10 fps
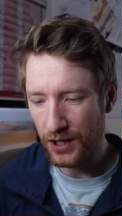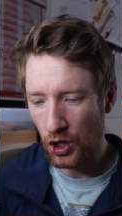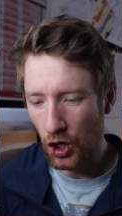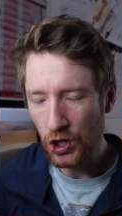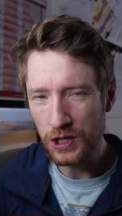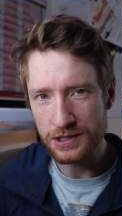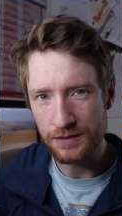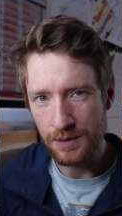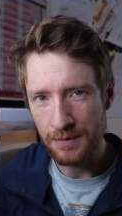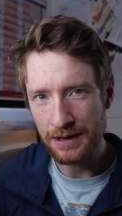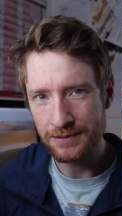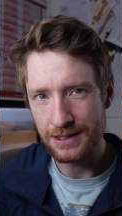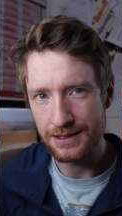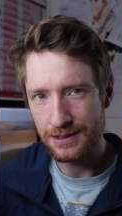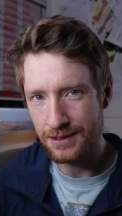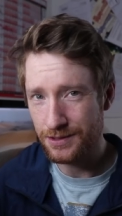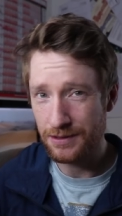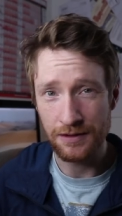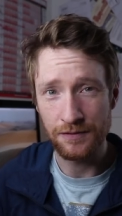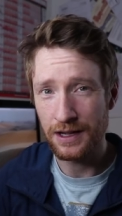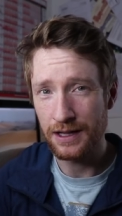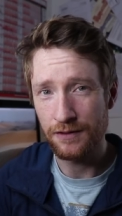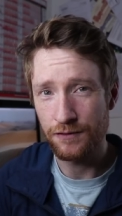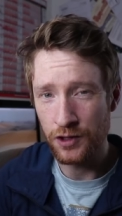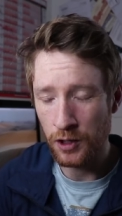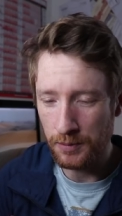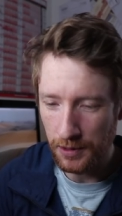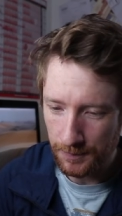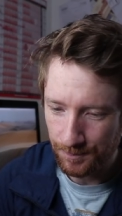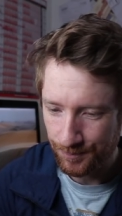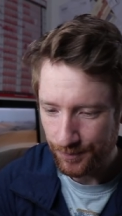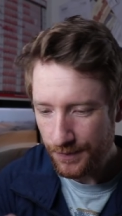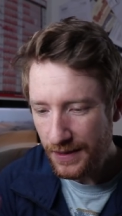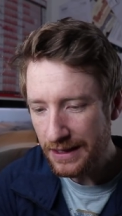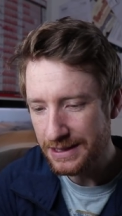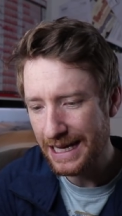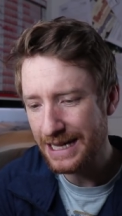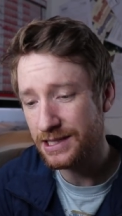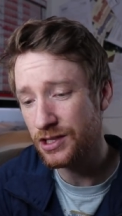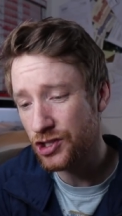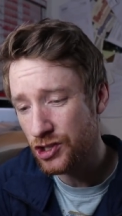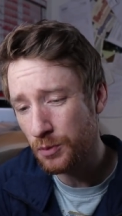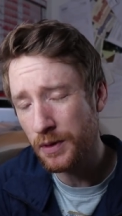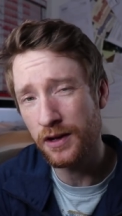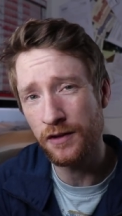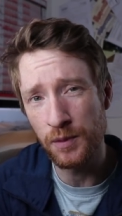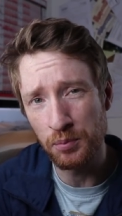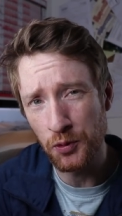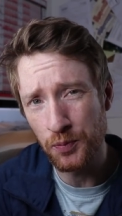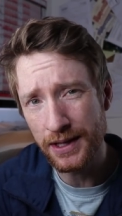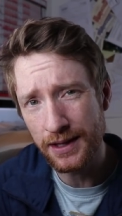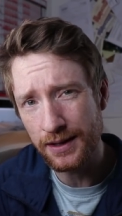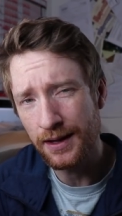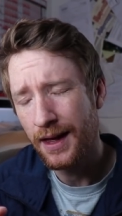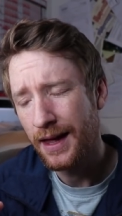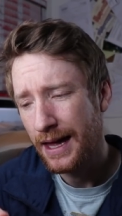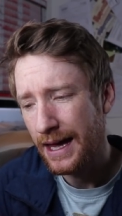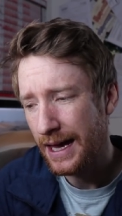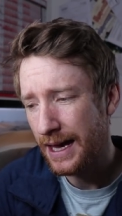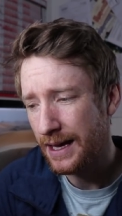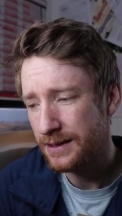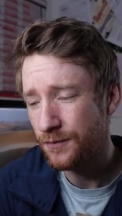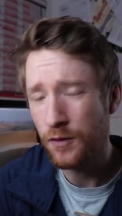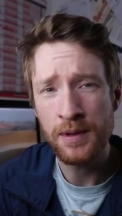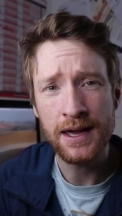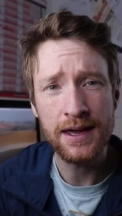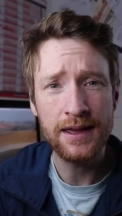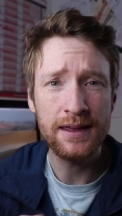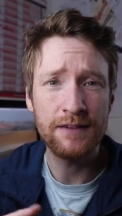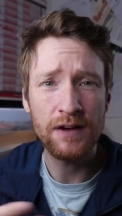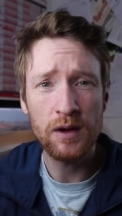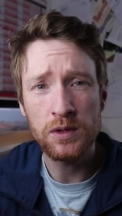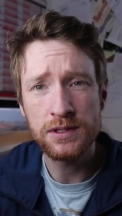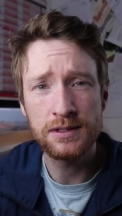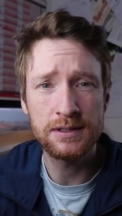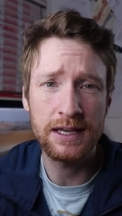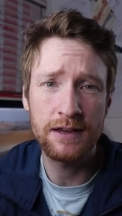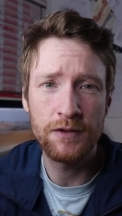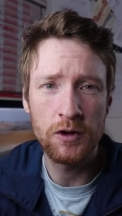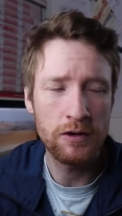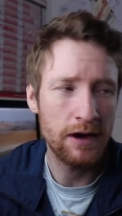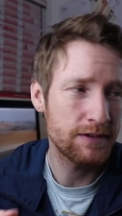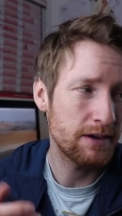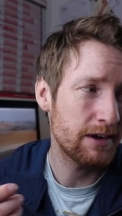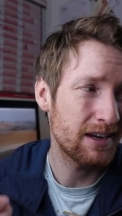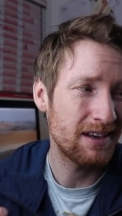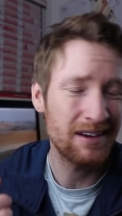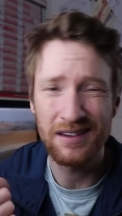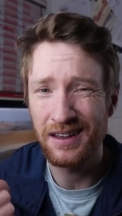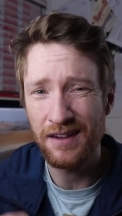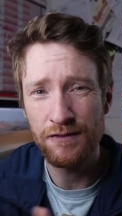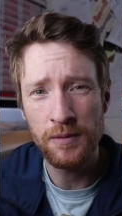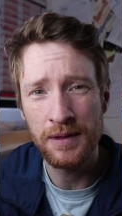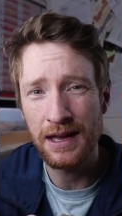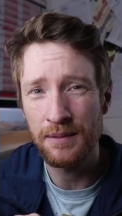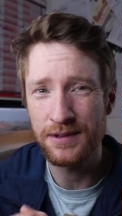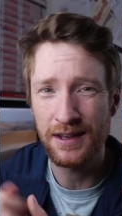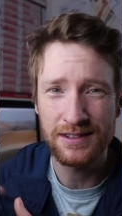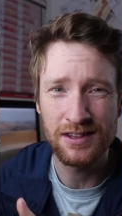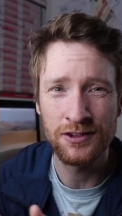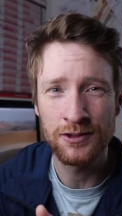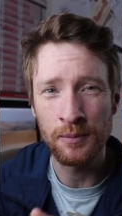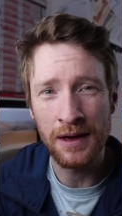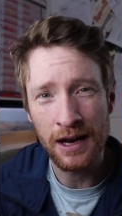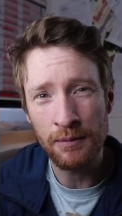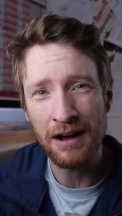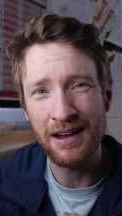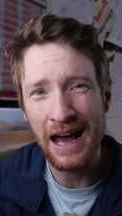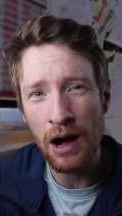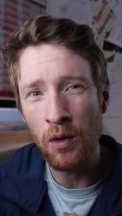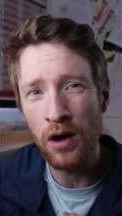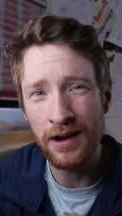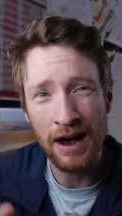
the colors of the mountains and the surrounding valley are phenomenal to get to the summit of the blue peak is for me if I wasn't taking photographs I reckon I could get from the campsite to the summit in about an hour